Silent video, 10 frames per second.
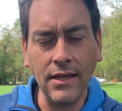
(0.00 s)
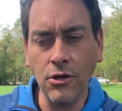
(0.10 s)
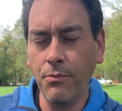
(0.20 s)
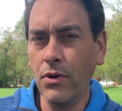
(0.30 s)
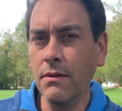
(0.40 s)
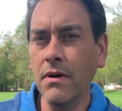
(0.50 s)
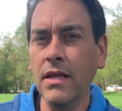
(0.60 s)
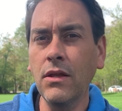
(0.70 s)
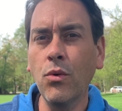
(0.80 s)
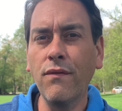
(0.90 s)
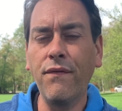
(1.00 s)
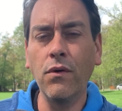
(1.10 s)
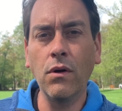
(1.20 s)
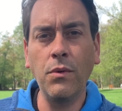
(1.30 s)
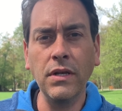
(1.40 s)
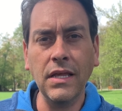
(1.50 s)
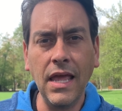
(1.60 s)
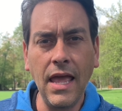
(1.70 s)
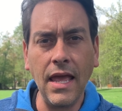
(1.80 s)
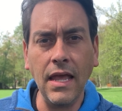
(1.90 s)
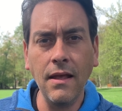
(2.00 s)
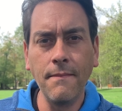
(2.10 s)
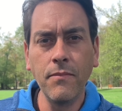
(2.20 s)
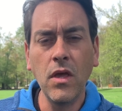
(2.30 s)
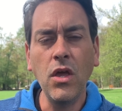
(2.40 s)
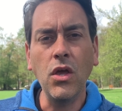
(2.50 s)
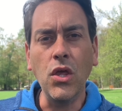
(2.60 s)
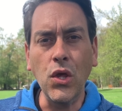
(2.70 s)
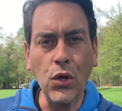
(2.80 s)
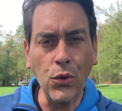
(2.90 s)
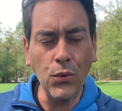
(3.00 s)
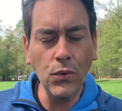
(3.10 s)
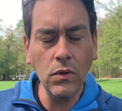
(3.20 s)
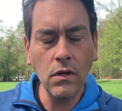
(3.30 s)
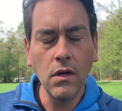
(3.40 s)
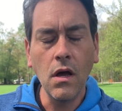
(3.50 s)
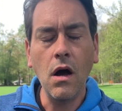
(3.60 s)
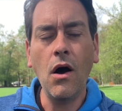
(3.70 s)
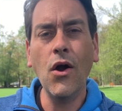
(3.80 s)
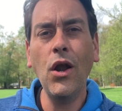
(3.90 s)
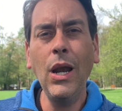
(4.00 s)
and you're putting money into a 401k, you are